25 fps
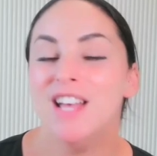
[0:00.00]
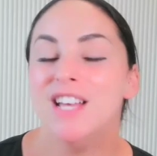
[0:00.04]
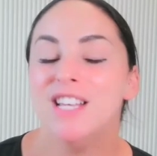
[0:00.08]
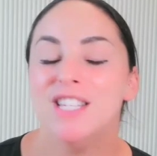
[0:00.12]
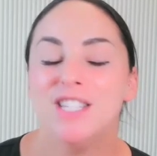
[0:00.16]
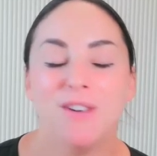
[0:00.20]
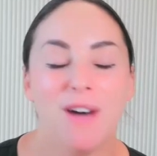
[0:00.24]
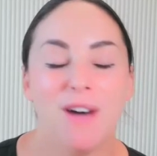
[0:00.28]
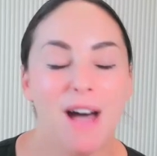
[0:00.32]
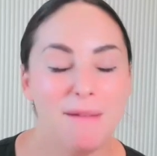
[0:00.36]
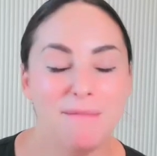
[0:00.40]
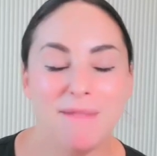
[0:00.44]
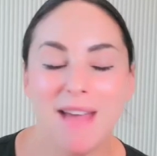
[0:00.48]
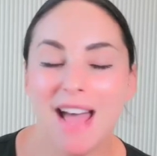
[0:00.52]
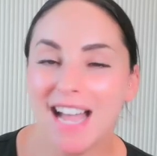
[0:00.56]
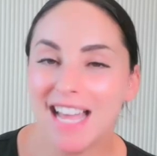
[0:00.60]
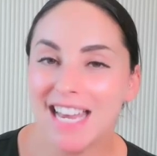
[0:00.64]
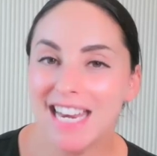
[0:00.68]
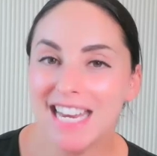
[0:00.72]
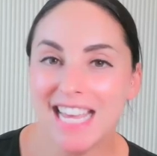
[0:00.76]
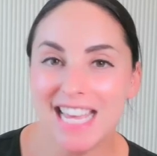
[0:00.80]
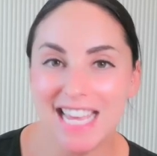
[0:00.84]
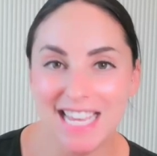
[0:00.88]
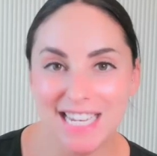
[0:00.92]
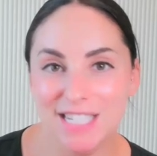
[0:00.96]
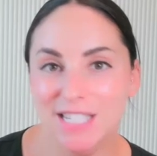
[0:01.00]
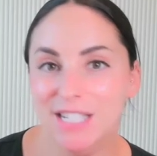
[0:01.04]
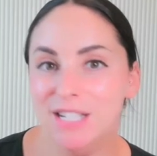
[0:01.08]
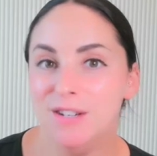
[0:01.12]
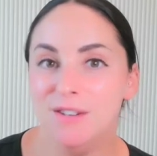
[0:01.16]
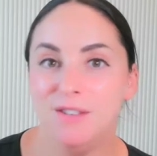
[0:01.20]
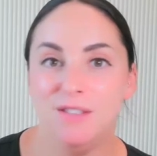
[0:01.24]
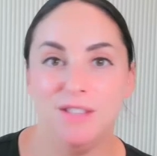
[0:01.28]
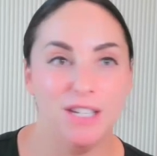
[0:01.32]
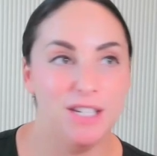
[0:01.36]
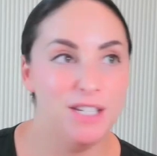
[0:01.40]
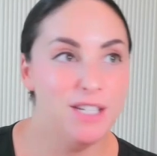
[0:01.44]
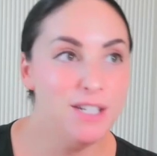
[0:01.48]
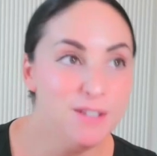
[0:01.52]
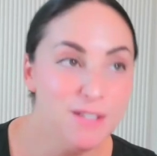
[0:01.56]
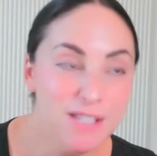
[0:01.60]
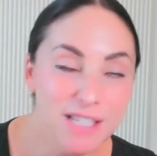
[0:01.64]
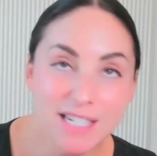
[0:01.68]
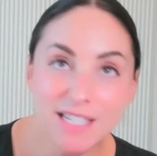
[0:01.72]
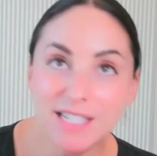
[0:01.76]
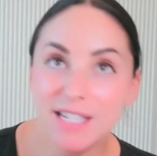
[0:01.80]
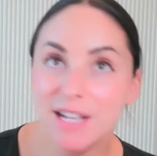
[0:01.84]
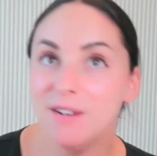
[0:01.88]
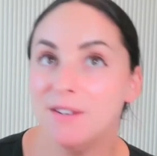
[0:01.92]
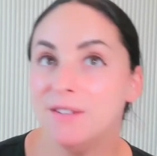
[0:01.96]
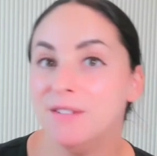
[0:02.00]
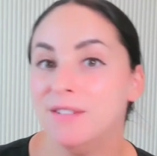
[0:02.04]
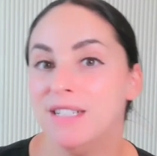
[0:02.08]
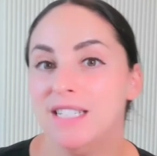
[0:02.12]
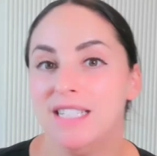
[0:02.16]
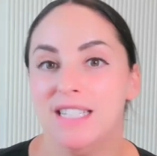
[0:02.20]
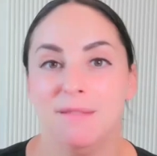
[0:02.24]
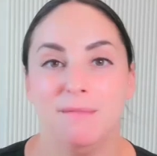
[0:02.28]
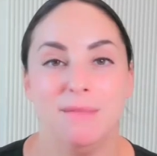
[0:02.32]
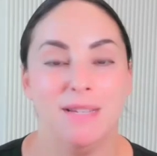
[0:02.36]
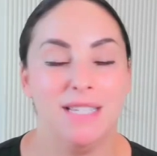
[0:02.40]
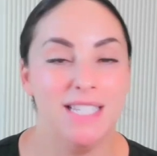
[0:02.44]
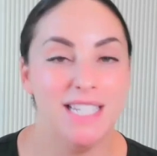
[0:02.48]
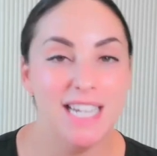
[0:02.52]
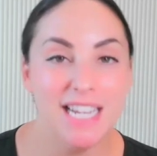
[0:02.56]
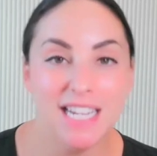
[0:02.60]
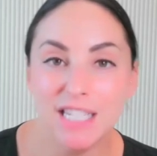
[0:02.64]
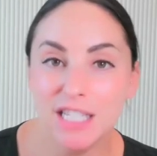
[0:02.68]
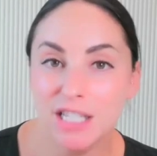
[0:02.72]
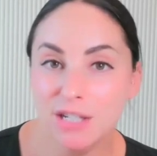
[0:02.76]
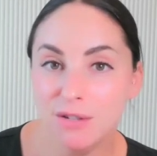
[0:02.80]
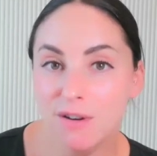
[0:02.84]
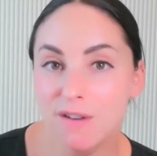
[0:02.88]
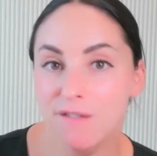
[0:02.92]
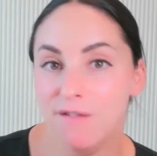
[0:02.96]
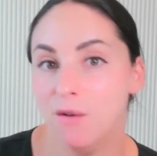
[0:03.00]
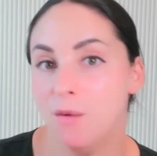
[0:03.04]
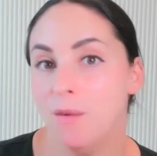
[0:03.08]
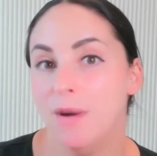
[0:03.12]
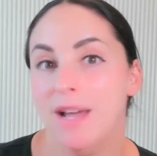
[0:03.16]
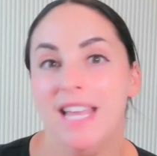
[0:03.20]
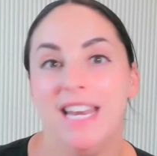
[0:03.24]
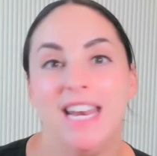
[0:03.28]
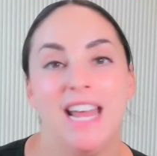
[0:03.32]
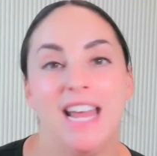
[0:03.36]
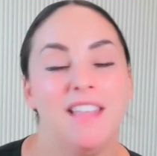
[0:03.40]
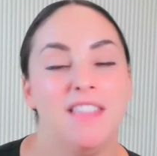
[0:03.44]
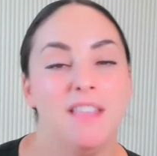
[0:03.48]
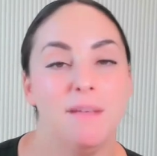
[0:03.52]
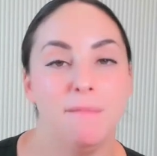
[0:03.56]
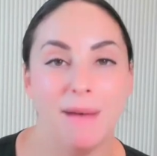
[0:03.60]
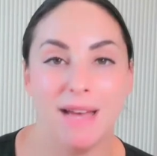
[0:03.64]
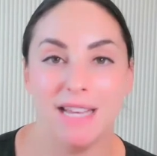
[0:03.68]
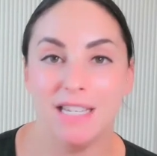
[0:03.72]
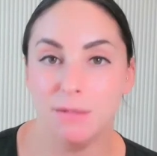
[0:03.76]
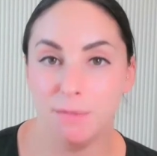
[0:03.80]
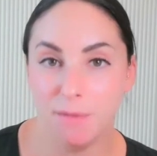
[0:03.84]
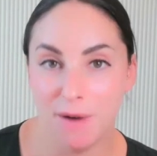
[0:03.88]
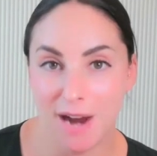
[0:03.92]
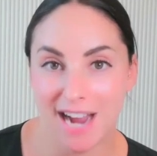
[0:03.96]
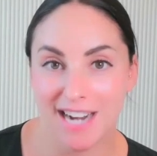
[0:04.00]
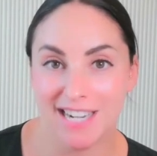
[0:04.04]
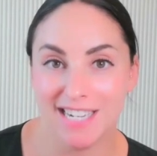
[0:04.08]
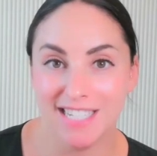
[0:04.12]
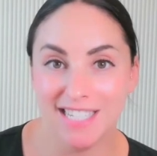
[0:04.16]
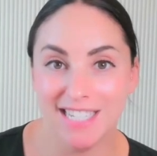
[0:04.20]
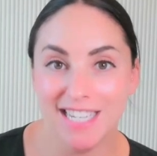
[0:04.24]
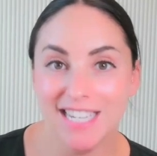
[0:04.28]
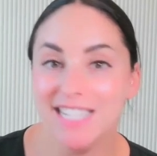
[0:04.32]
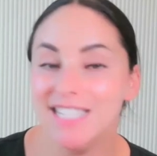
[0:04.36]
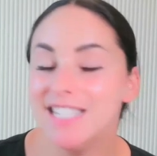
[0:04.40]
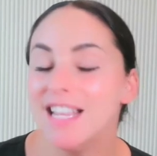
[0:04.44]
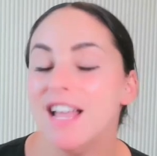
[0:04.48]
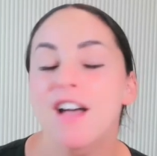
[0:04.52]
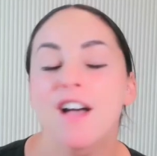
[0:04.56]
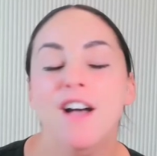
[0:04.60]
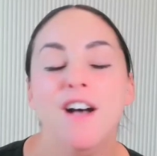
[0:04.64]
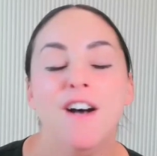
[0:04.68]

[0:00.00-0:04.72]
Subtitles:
So I'm not going to get into the do's and don'ts, the mistakes to avoid, and the best practices